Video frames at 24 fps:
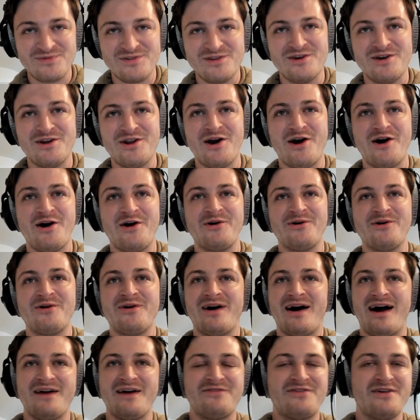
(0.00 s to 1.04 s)
You know,
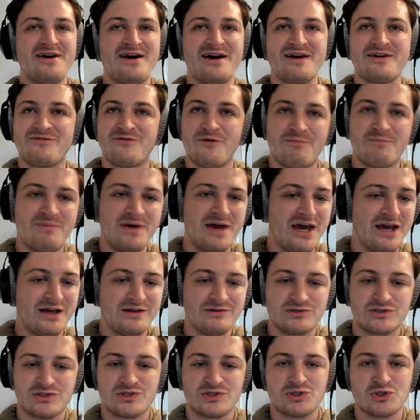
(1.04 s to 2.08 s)
I feel like for
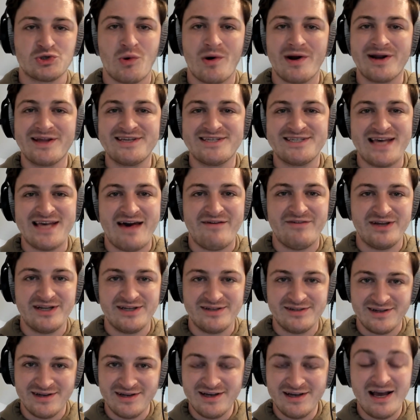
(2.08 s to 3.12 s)
being
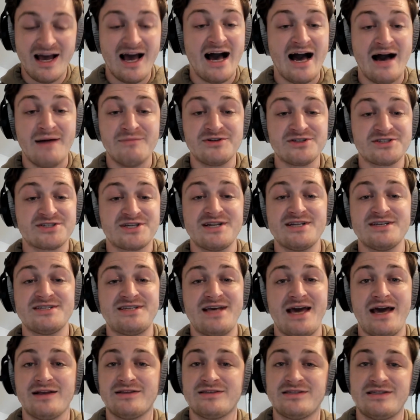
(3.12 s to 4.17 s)
27, I'm just going to
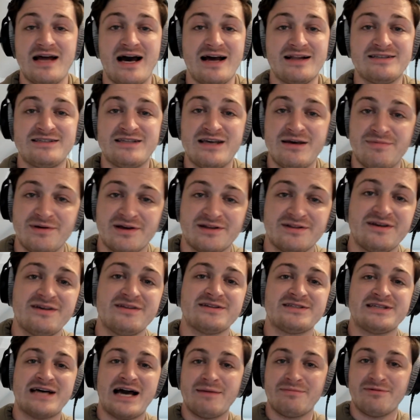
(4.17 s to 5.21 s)
say it's not typically
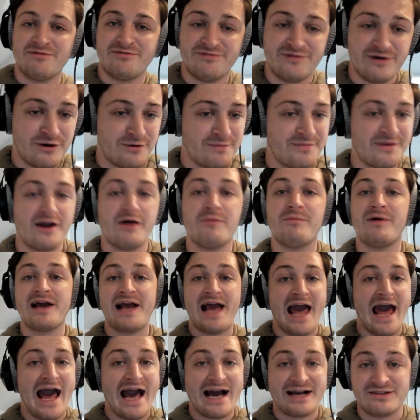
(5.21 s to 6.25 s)
the type of film that I'm
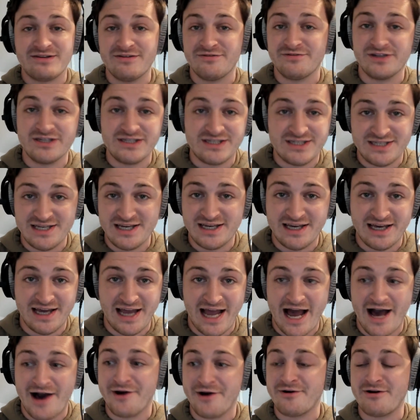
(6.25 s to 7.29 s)
like actively seeking
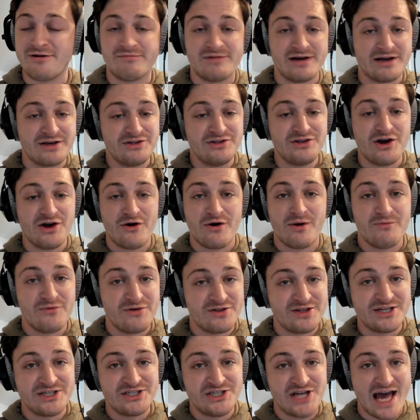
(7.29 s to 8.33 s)
out, or I'm like, yo, I'm
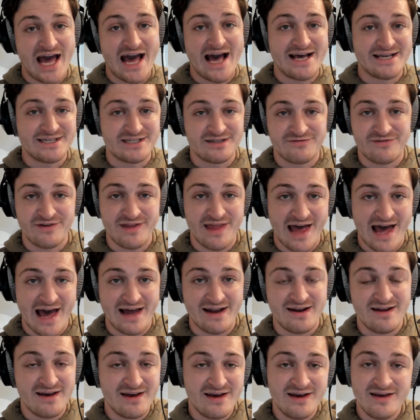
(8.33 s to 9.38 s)
really jazzed for
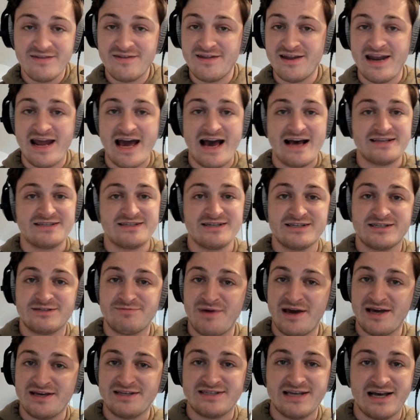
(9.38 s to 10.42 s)
that. The NASA
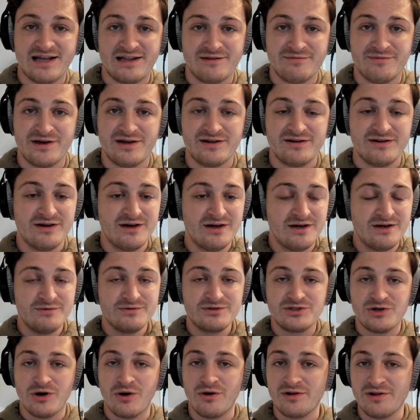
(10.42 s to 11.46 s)
space element
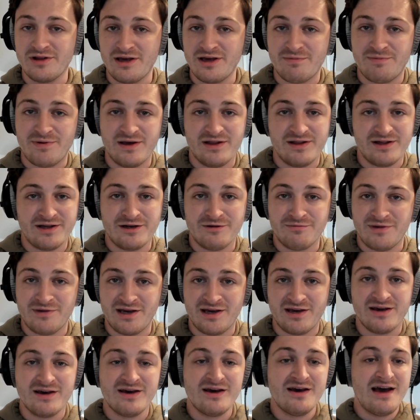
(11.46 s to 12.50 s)
was totally appealing to
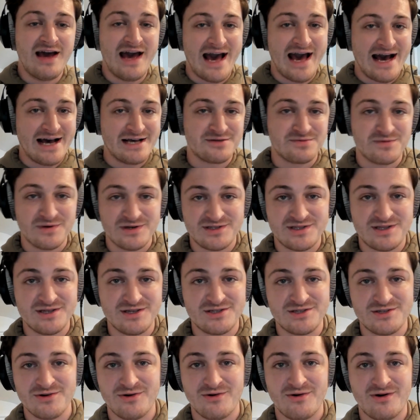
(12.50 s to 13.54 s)
me, as was
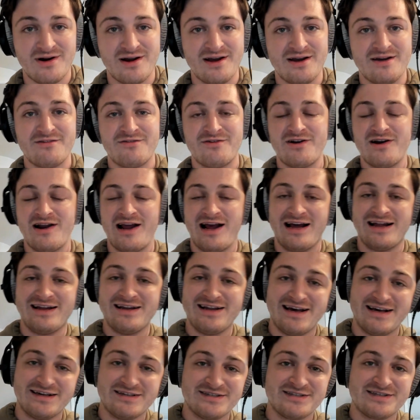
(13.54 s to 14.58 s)
this story of
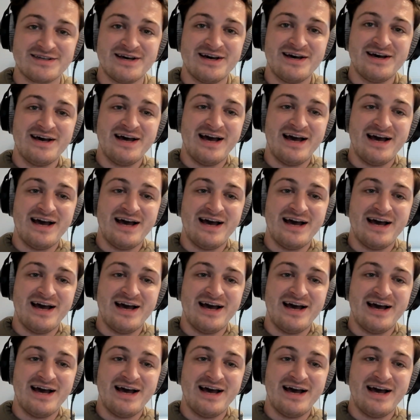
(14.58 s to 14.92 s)
Hernandez.